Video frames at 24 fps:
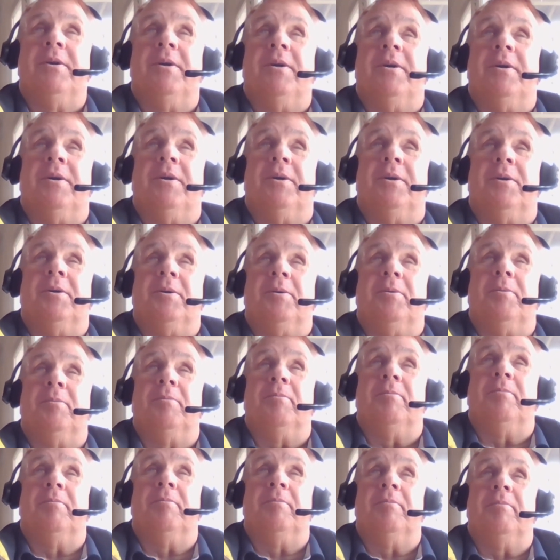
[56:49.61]

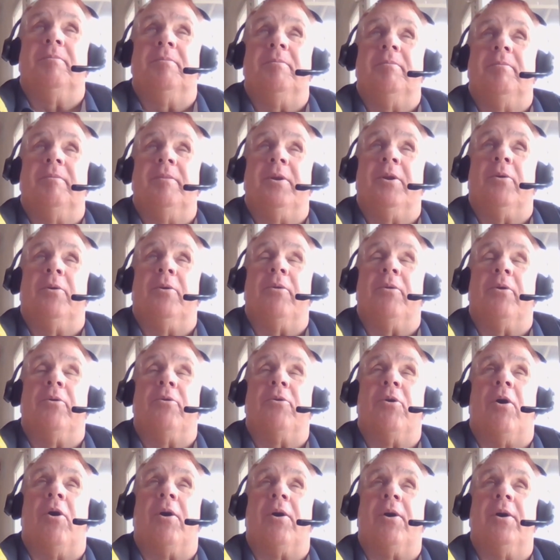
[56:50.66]
they're
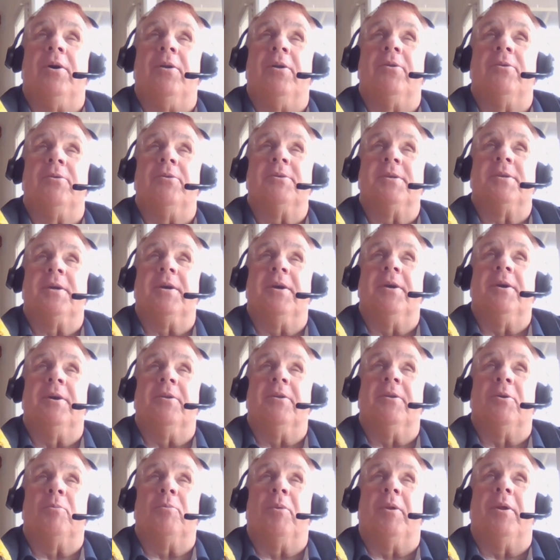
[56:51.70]
talking, they're singing,
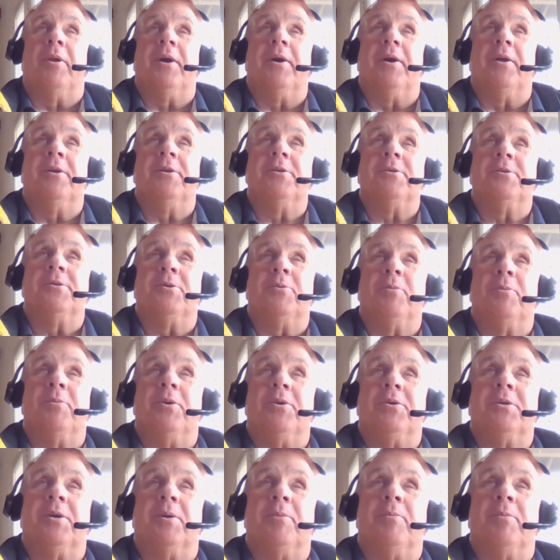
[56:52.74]
they're playing an instrument or
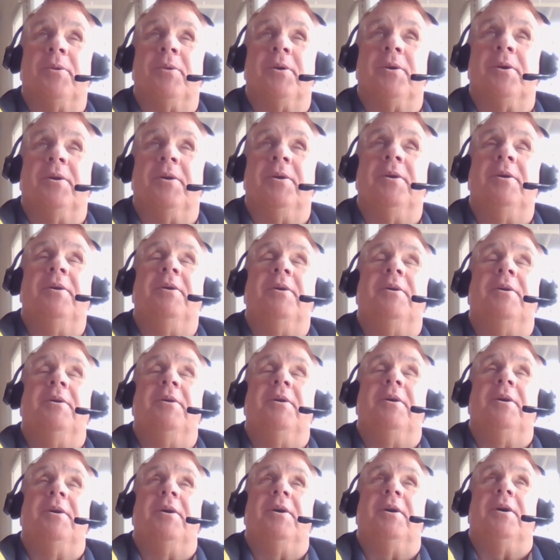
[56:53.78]
something,
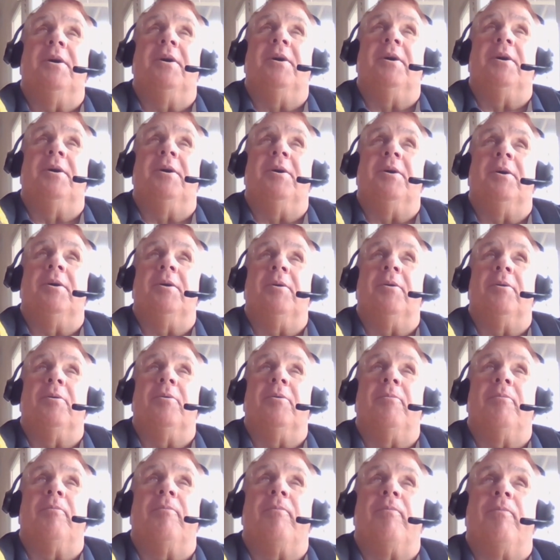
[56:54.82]

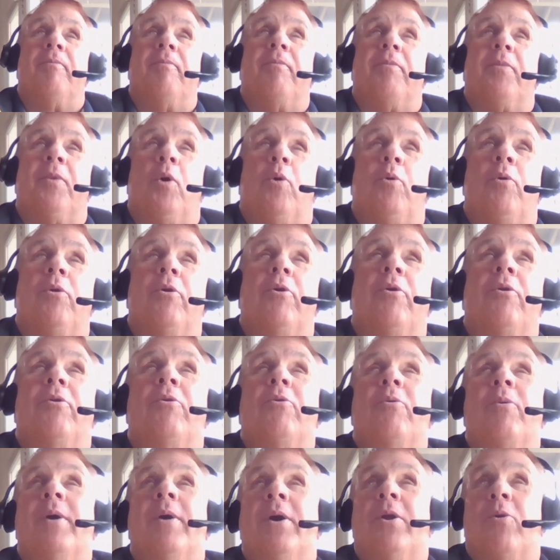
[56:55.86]
or they're
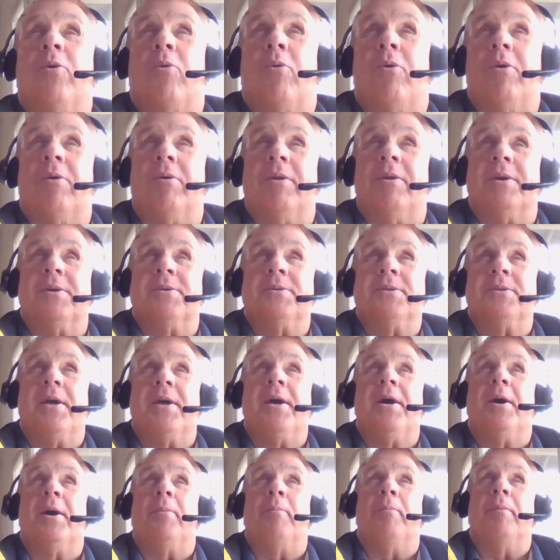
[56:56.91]
doing an oral
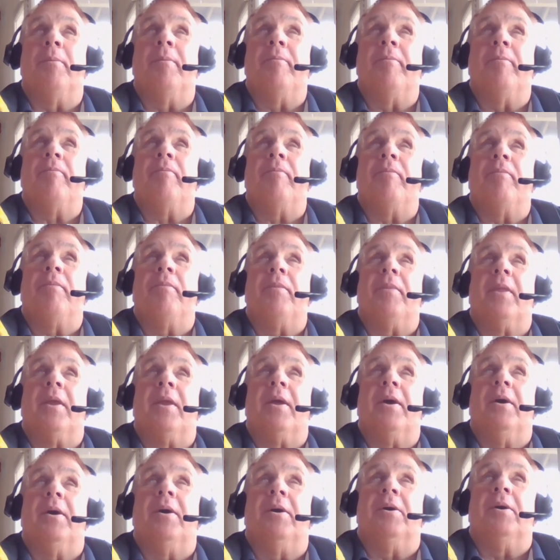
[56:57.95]
exam,
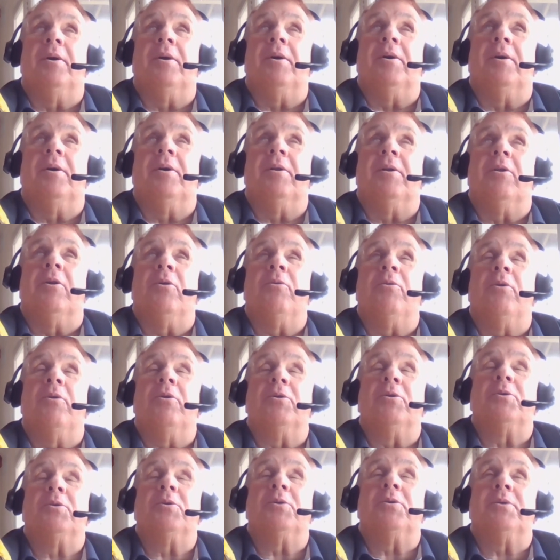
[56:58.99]
low
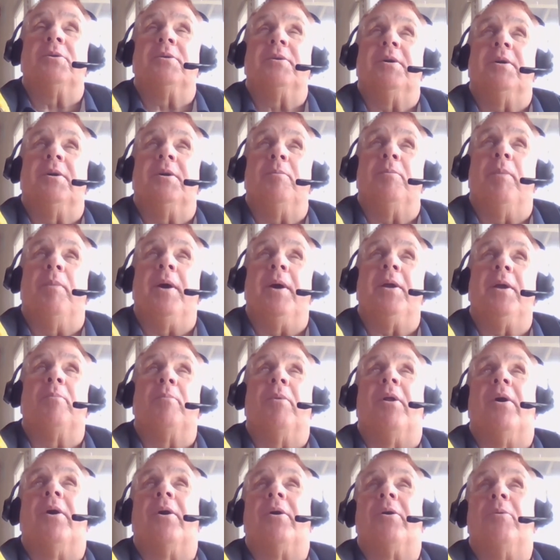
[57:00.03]
dose beta
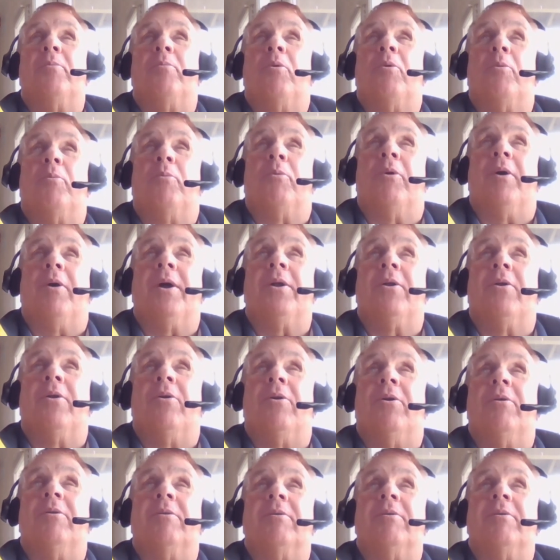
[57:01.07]
blocker propranolol